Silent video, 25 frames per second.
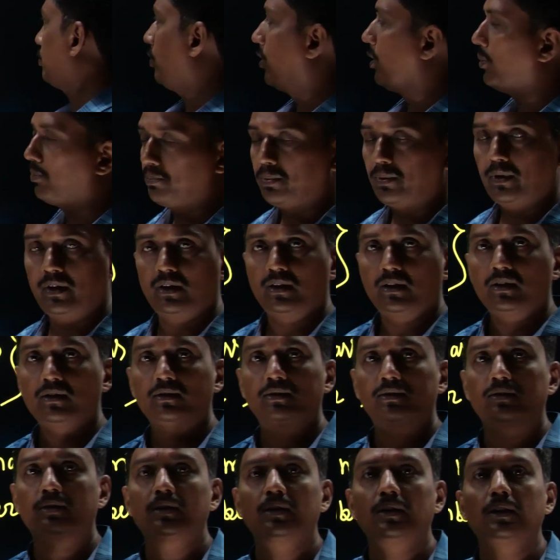
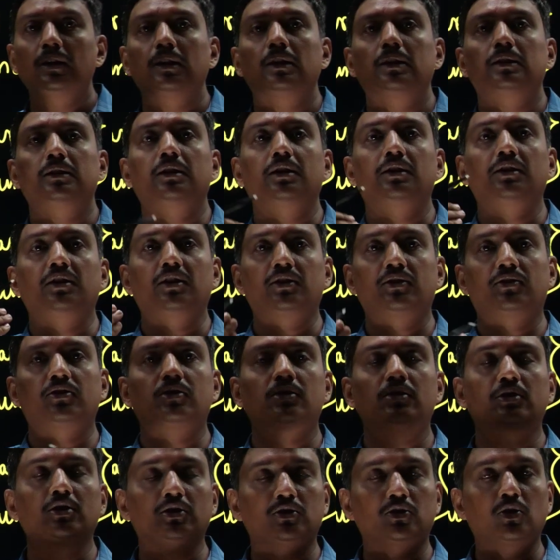topics, the
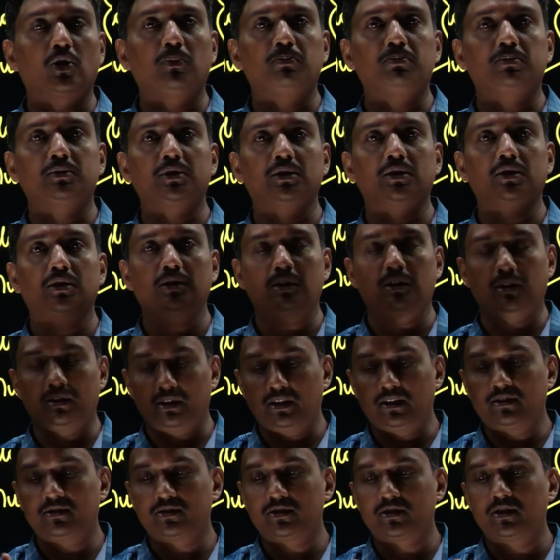next chapter or
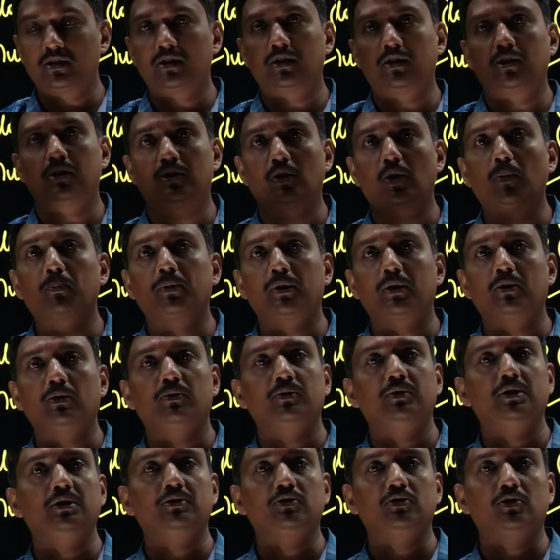next topic
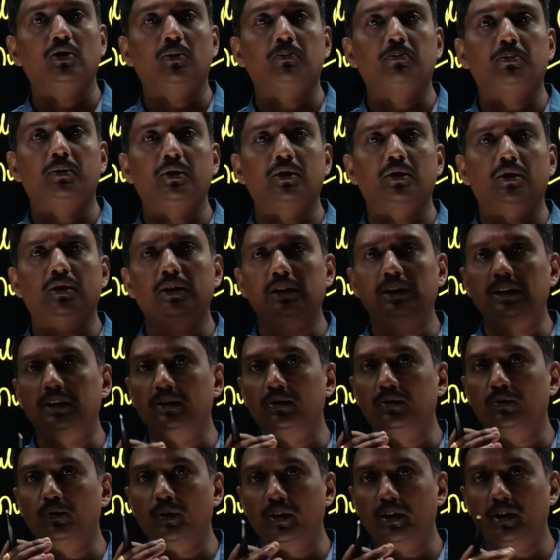of this chapter
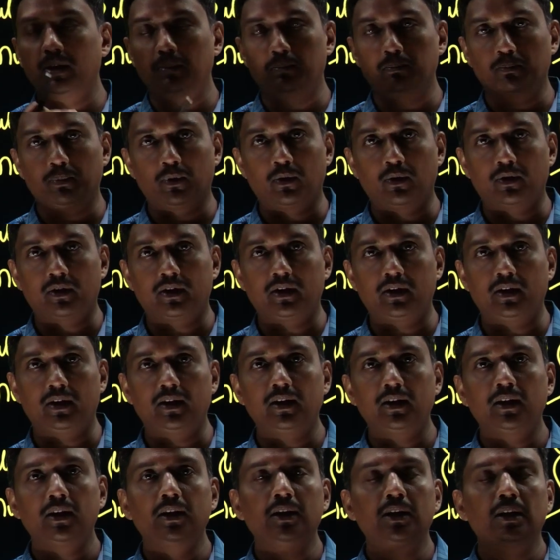is very
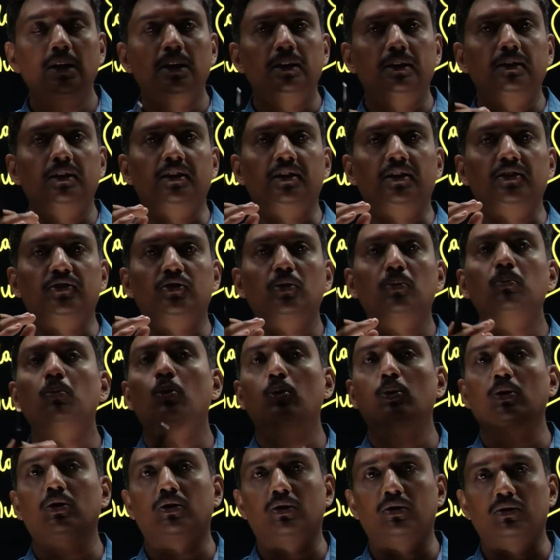important, that is a
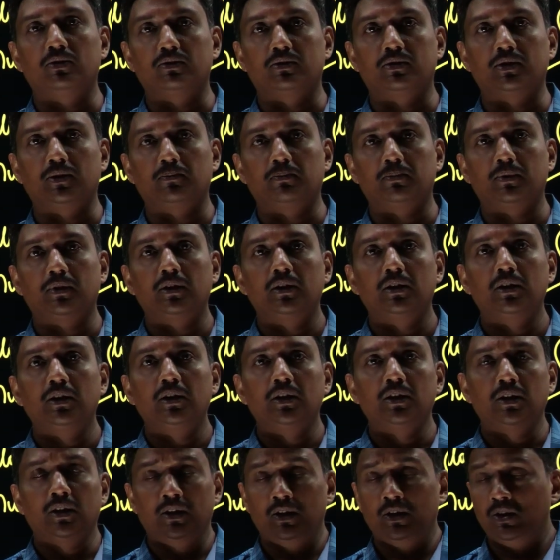mole concept.
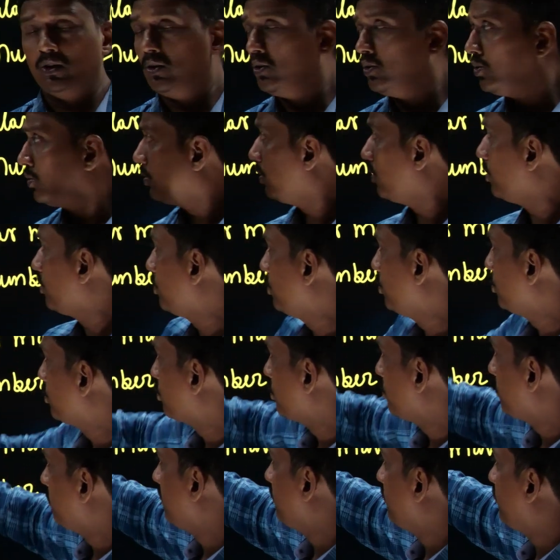So you
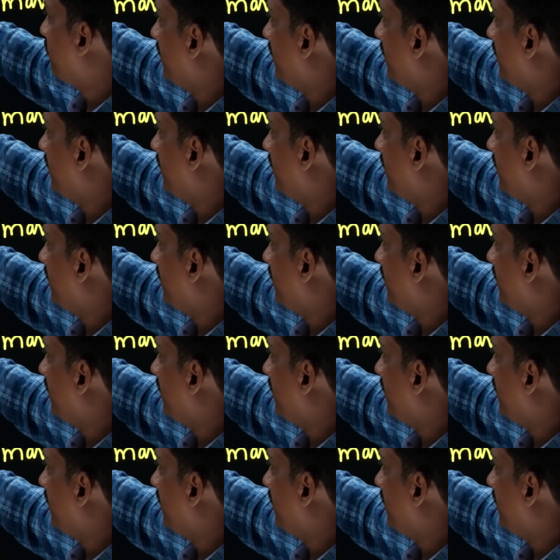should be